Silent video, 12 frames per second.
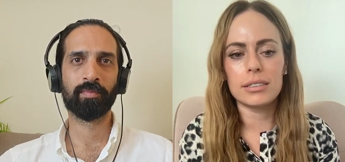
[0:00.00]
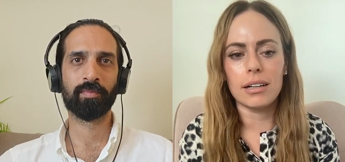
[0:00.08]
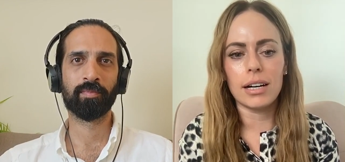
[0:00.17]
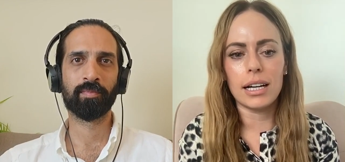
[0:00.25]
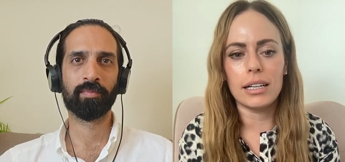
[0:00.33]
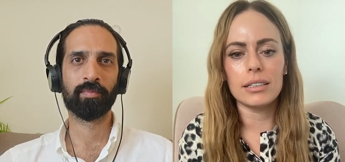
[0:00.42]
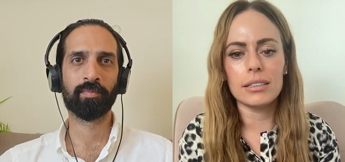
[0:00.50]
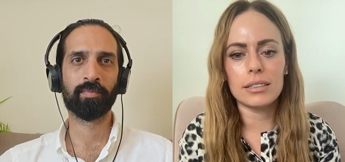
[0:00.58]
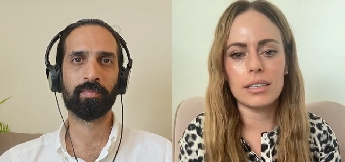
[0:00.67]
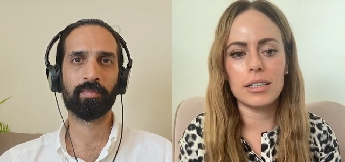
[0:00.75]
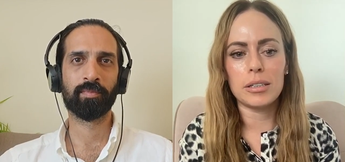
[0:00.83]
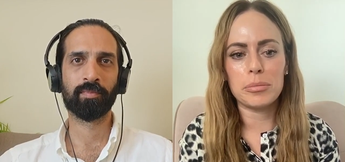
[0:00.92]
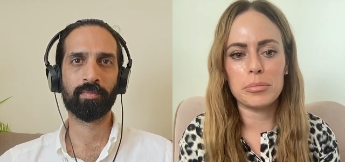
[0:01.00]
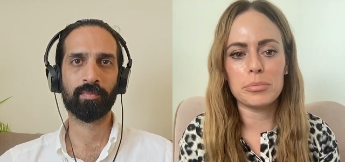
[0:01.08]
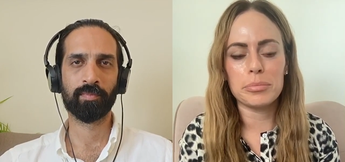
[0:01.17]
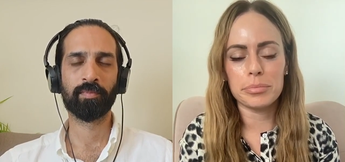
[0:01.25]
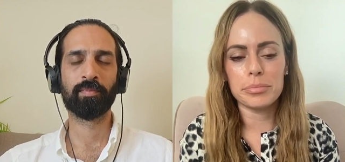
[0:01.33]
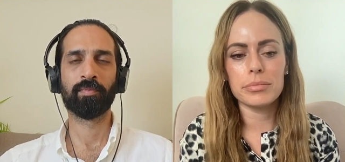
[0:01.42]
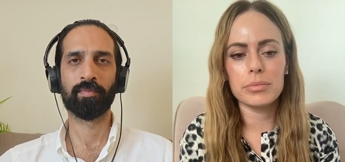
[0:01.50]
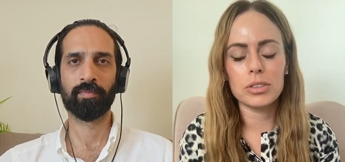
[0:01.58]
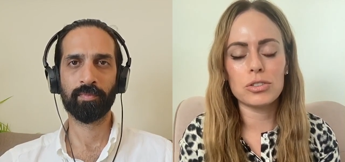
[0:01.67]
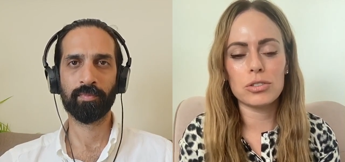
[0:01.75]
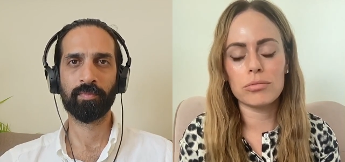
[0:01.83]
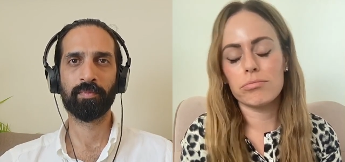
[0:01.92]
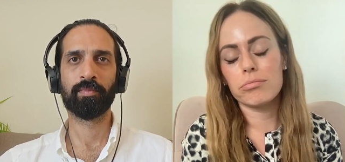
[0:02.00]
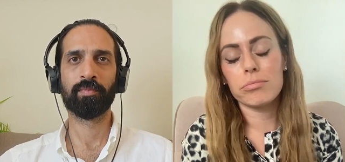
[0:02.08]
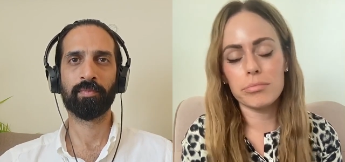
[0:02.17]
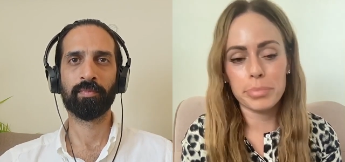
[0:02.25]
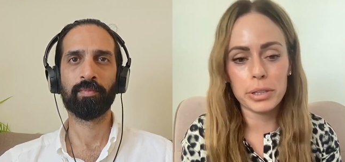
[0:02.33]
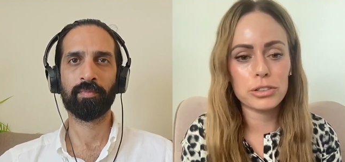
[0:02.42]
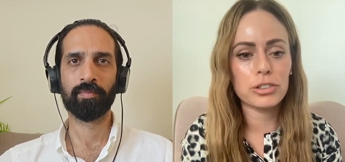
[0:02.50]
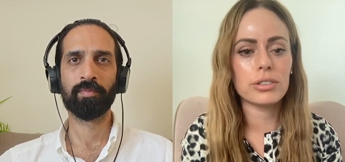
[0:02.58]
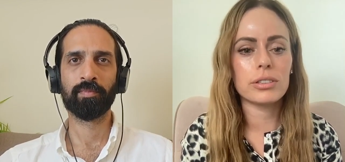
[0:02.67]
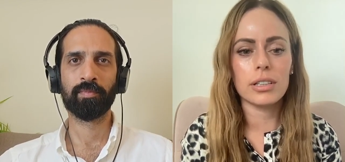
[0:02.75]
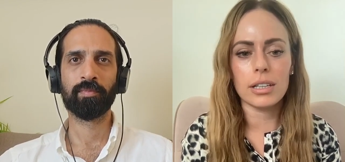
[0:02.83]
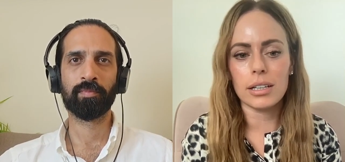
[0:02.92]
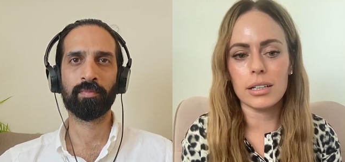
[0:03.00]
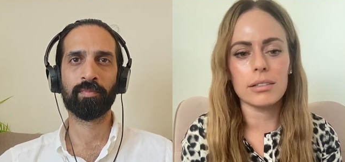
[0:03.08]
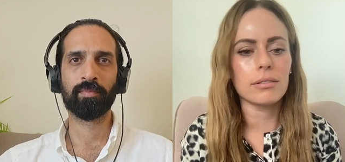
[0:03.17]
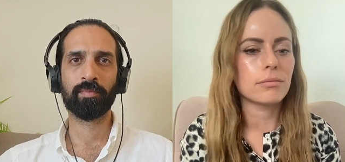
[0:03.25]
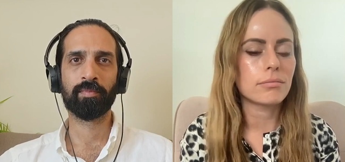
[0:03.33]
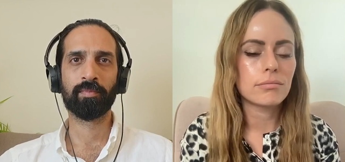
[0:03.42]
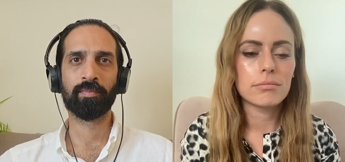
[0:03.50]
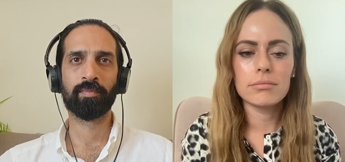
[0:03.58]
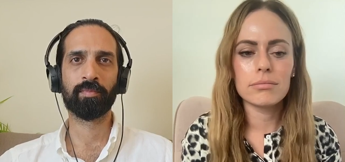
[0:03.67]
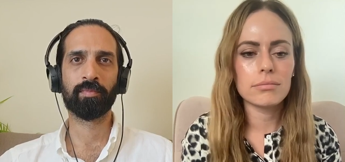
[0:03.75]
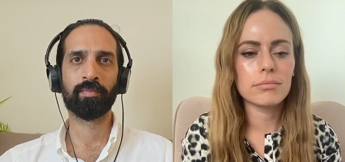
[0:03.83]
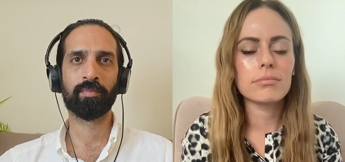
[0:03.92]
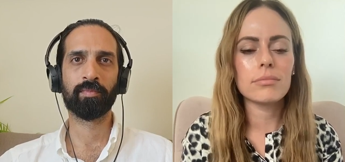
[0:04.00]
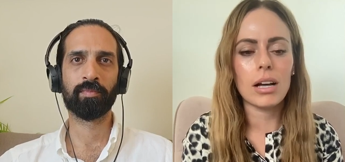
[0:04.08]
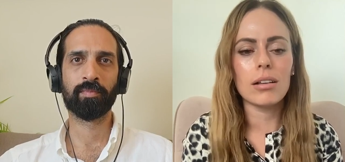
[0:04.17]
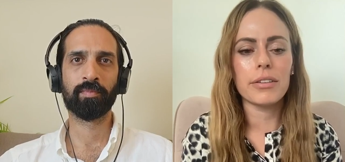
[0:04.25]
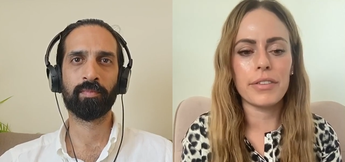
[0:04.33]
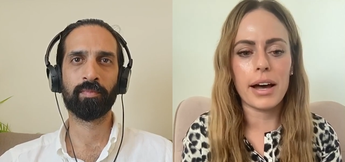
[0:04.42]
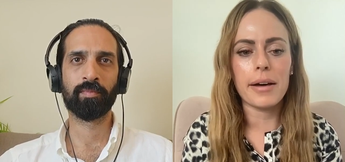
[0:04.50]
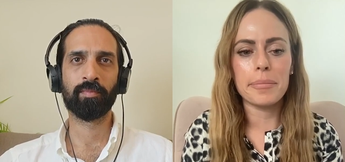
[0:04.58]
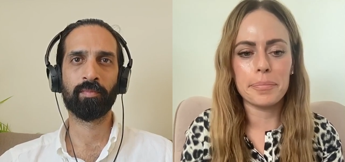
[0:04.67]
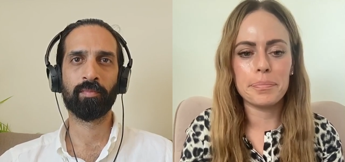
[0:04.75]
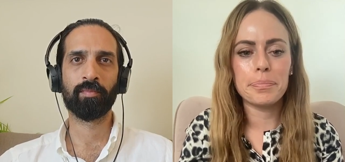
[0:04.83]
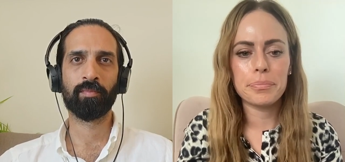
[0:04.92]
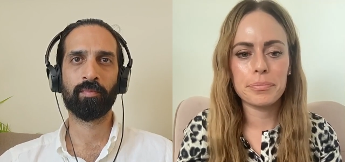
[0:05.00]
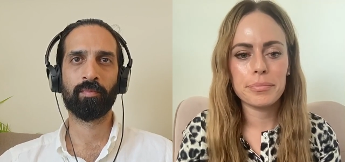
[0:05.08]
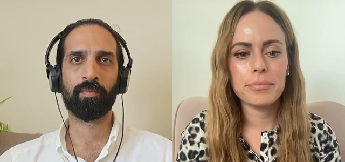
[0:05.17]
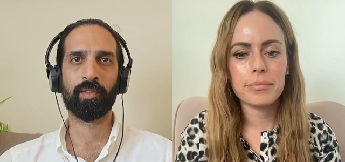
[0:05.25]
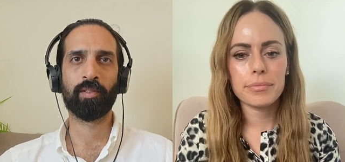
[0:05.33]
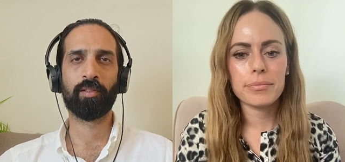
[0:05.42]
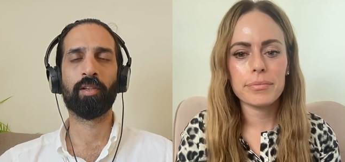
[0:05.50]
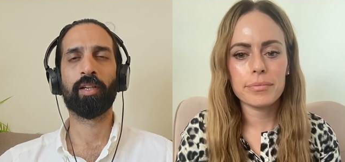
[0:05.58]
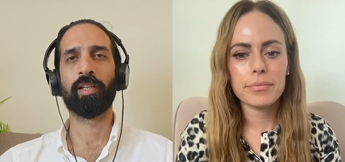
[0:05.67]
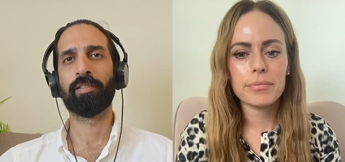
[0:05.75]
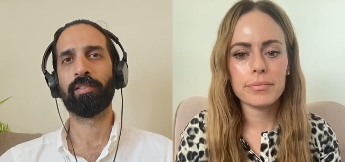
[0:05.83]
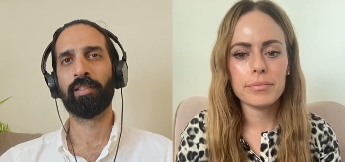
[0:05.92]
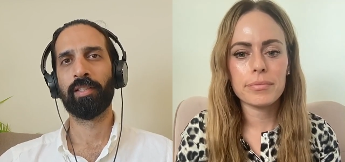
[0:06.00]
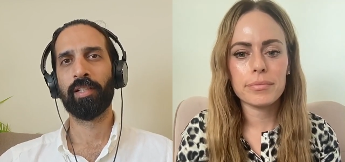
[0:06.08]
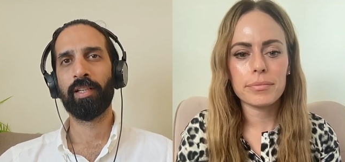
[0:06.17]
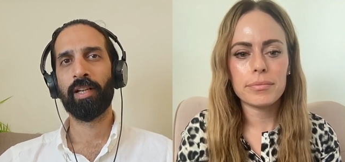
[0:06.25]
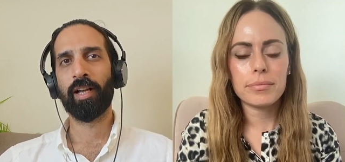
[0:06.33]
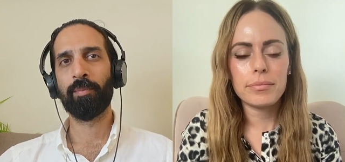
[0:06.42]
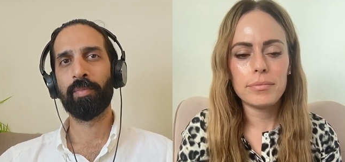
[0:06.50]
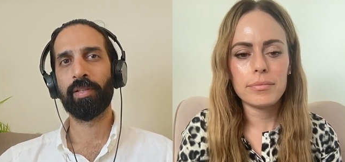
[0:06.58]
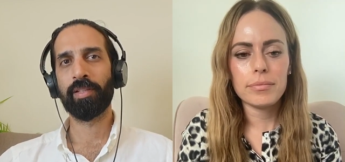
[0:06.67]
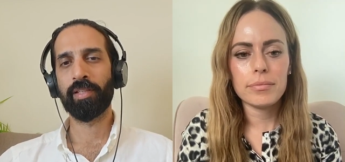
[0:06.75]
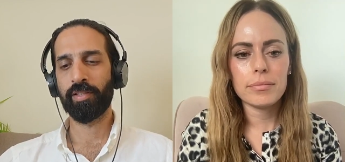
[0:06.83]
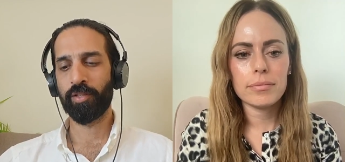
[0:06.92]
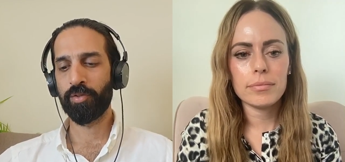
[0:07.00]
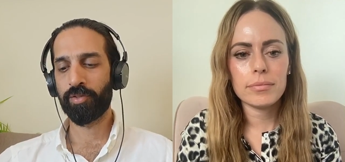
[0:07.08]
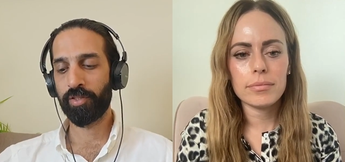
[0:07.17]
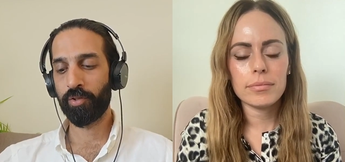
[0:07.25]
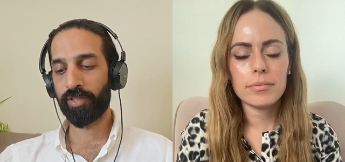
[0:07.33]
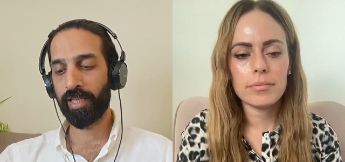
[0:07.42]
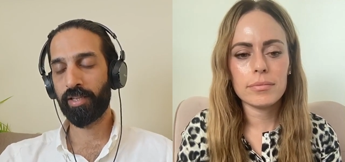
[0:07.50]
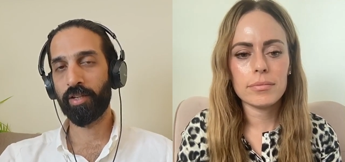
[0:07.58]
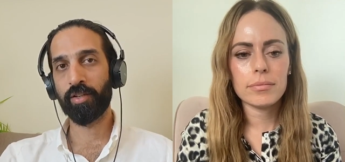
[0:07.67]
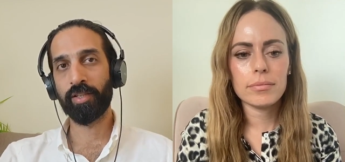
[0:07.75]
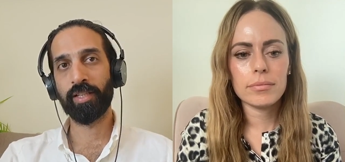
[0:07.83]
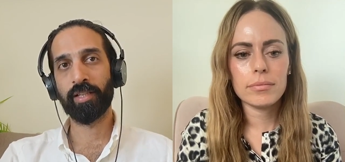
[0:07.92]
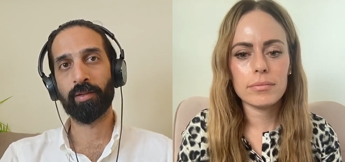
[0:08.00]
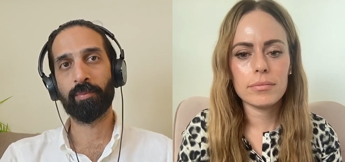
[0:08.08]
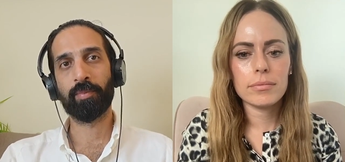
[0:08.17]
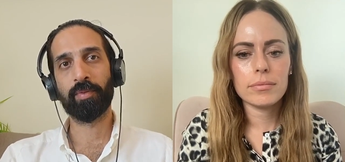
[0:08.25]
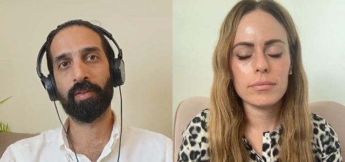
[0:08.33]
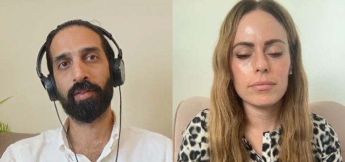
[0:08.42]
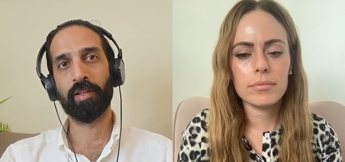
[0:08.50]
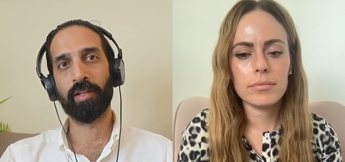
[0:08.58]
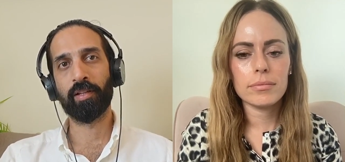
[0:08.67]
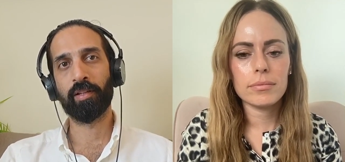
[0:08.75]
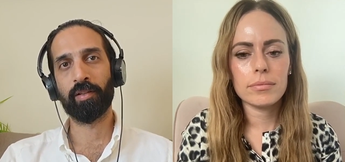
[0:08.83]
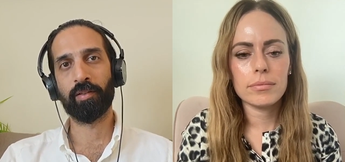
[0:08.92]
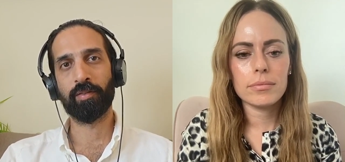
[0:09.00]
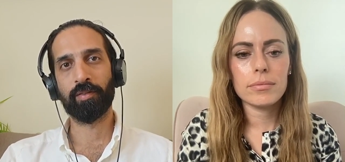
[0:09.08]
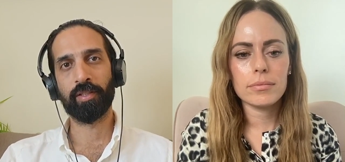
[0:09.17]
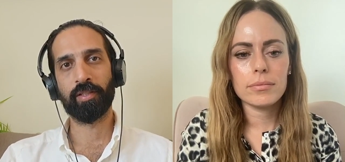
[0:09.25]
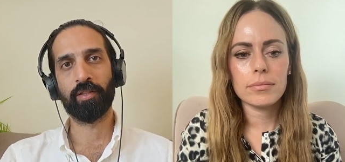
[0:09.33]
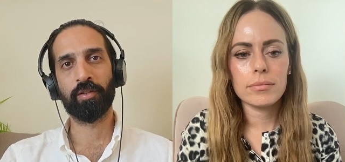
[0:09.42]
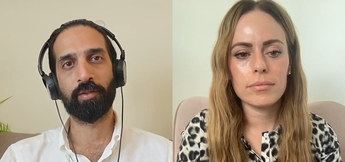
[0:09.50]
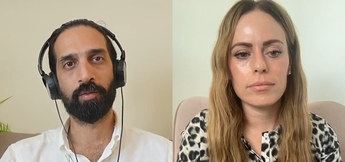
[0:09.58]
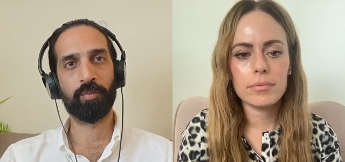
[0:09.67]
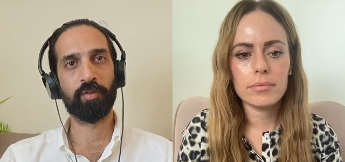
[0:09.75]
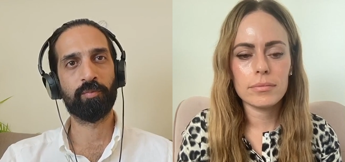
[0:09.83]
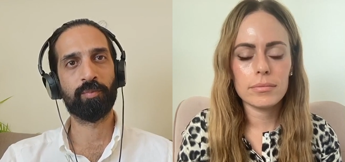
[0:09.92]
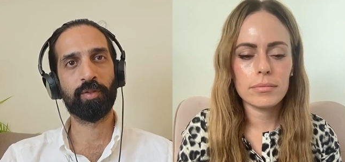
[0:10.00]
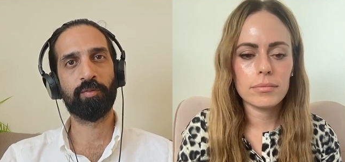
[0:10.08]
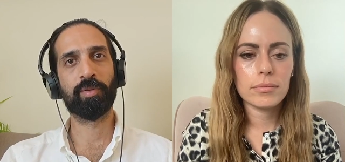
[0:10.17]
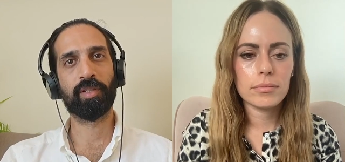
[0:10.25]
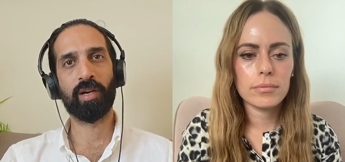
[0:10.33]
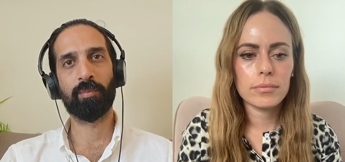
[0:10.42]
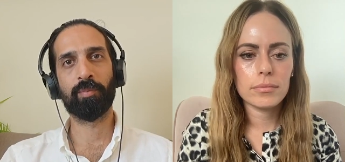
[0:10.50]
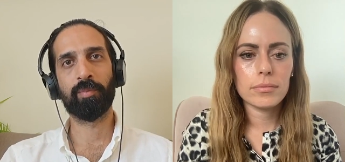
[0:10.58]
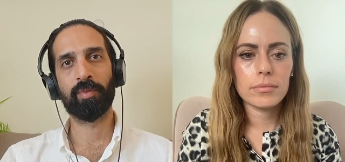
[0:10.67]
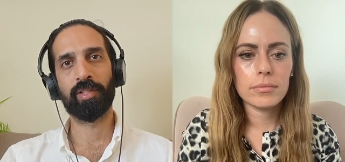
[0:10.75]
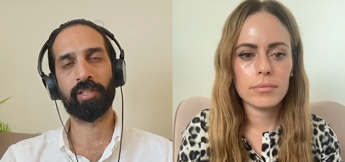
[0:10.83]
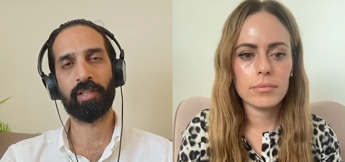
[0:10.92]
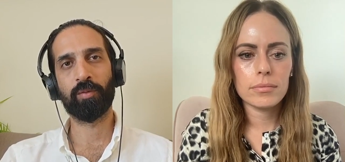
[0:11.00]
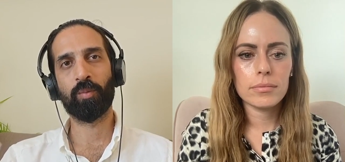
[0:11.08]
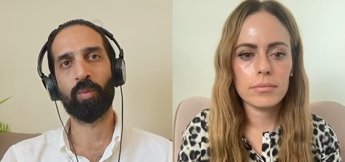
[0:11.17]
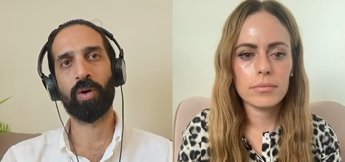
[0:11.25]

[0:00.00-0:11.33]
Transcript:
Speaker 1: design team, purchasing, all of that.
Speaker 2: Got it. Um, you you said earlier uh, that you know you, have you've become this kind of